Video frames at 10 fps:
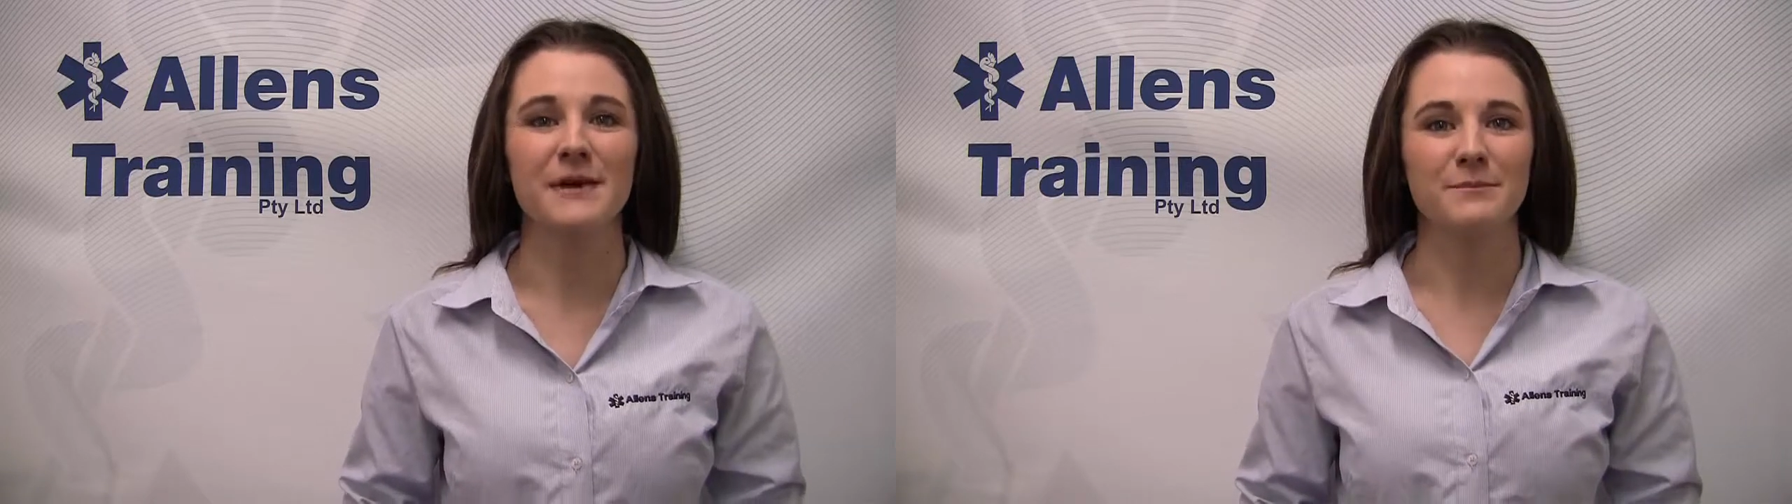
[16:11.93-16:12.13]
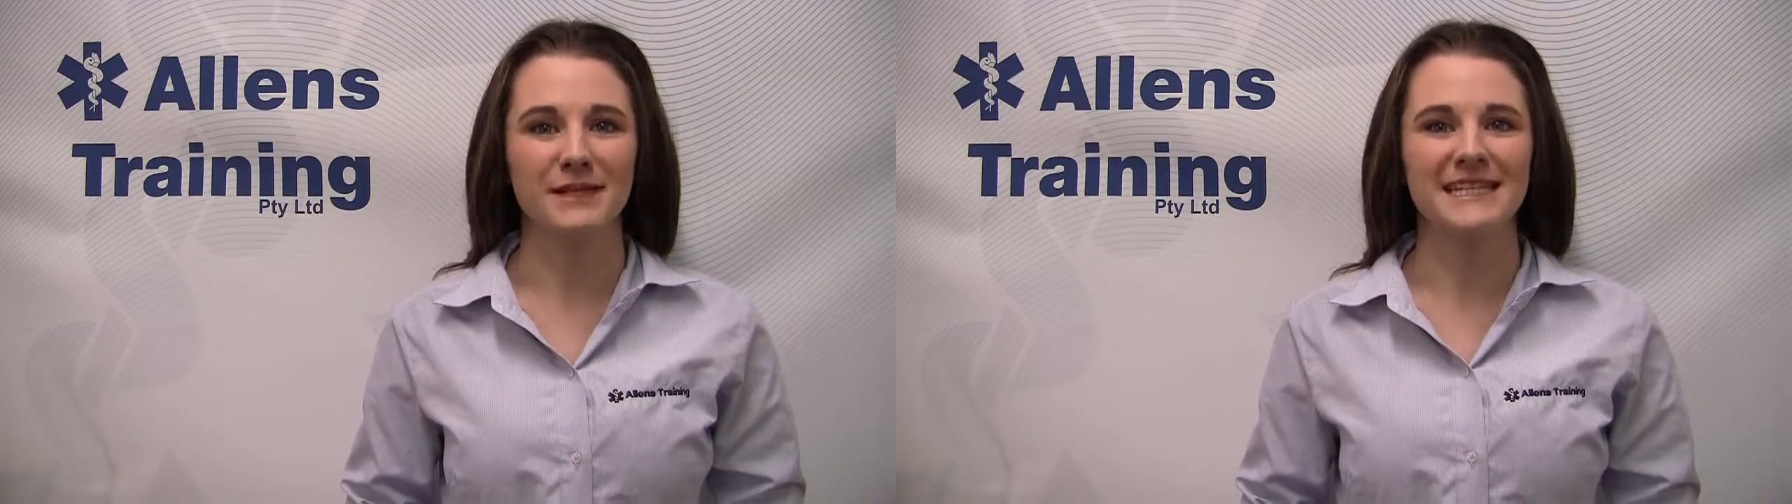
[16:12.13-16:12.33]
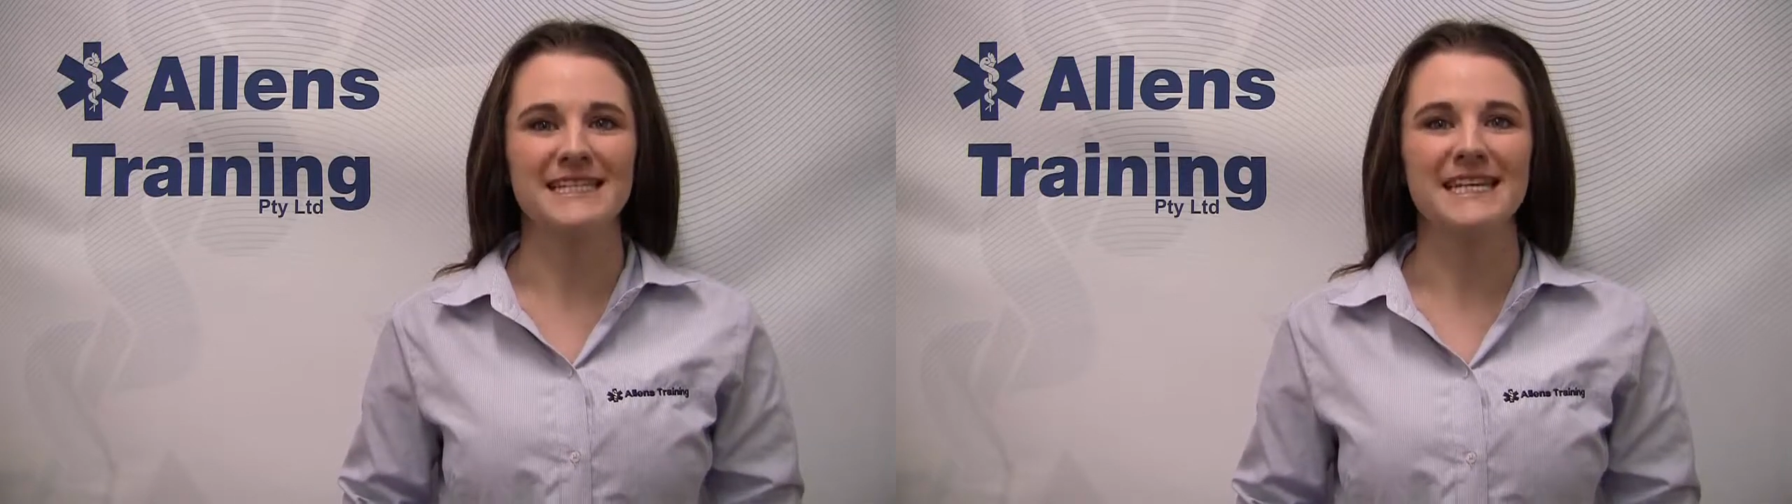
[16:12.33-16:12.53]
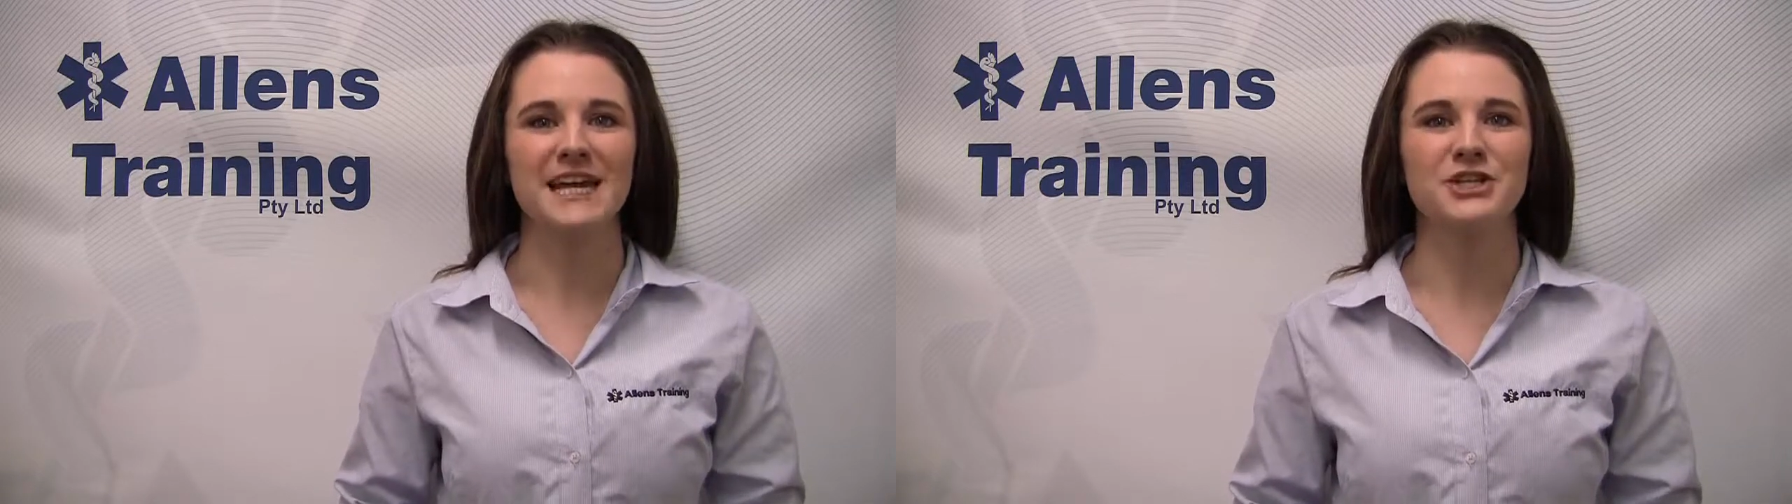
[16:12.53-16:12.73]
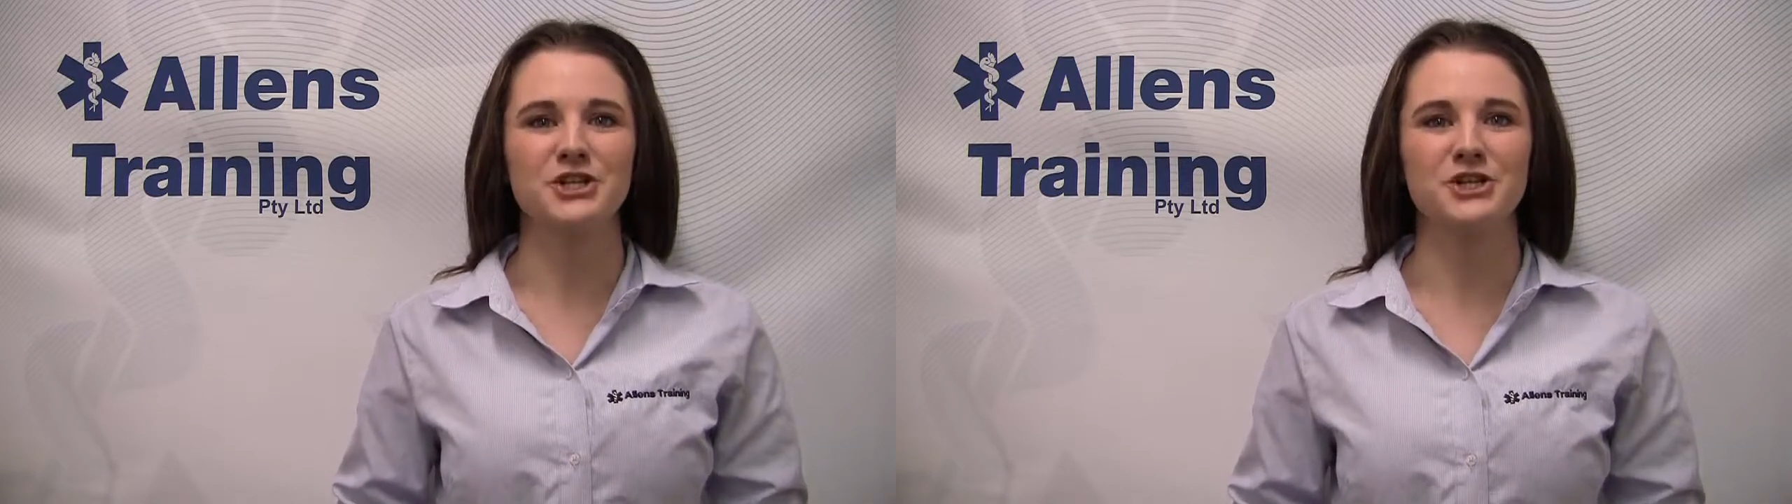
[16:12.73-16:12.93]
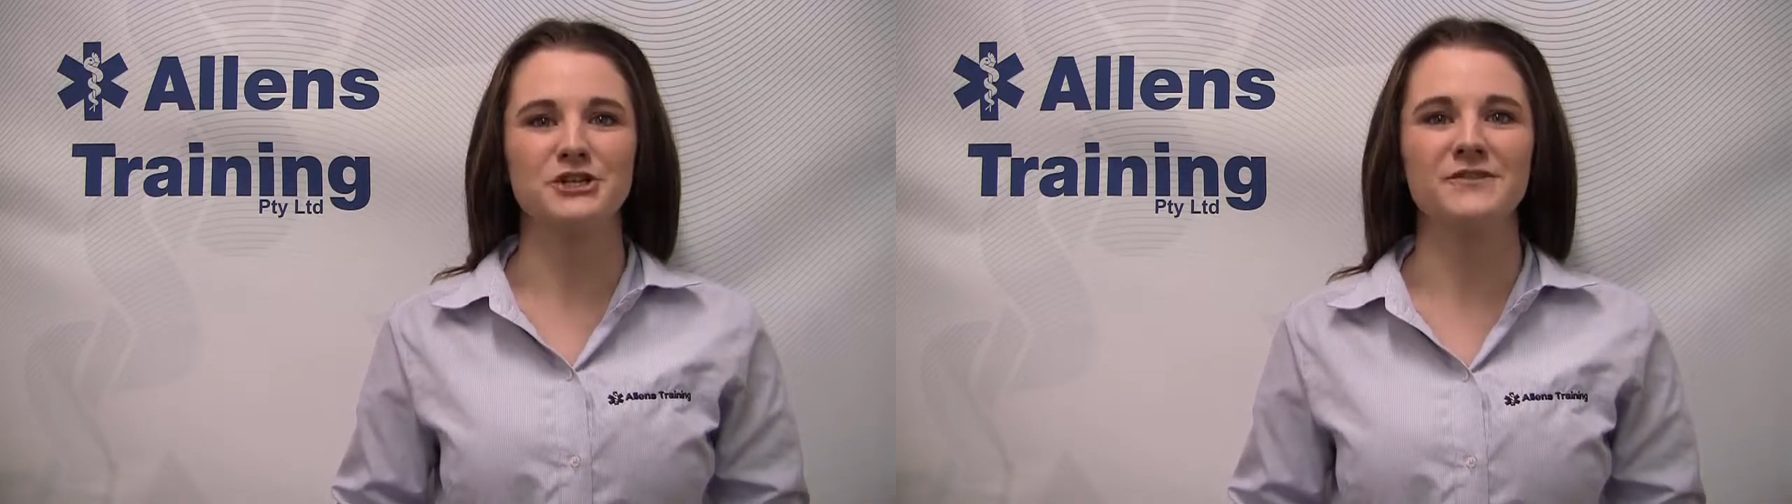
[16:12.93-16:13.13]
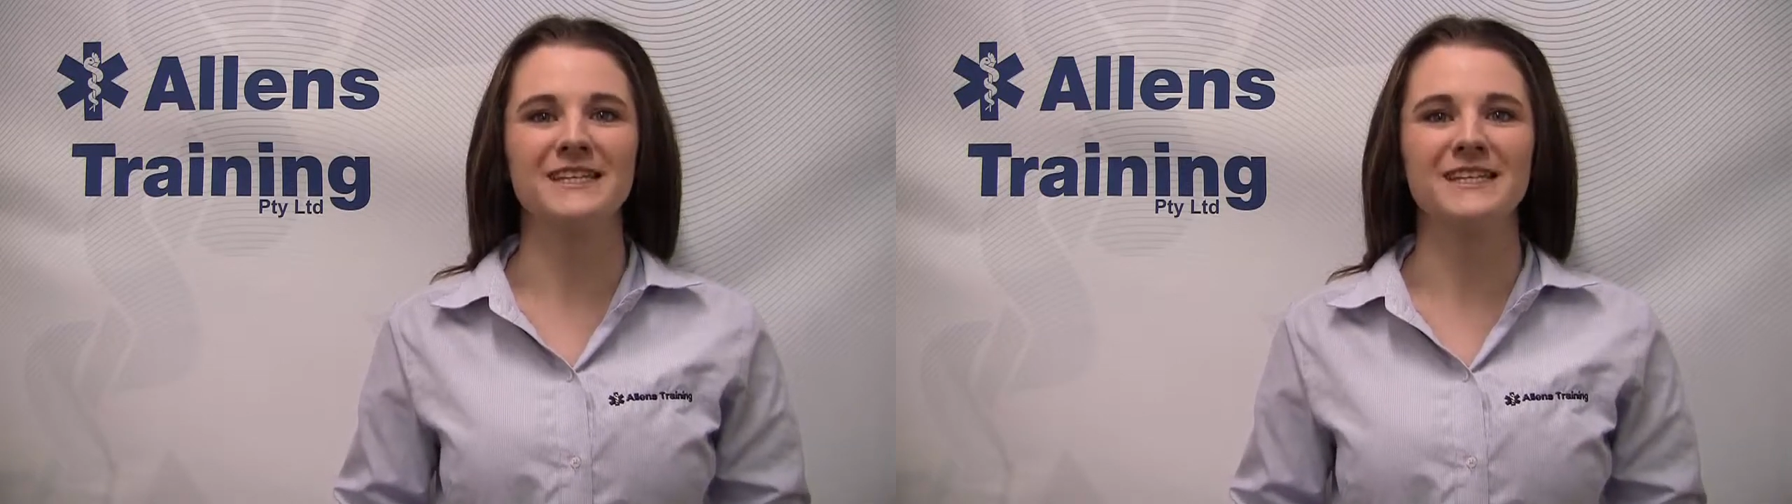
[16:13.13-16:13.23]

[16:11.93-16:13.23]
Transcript: Please stay tuned for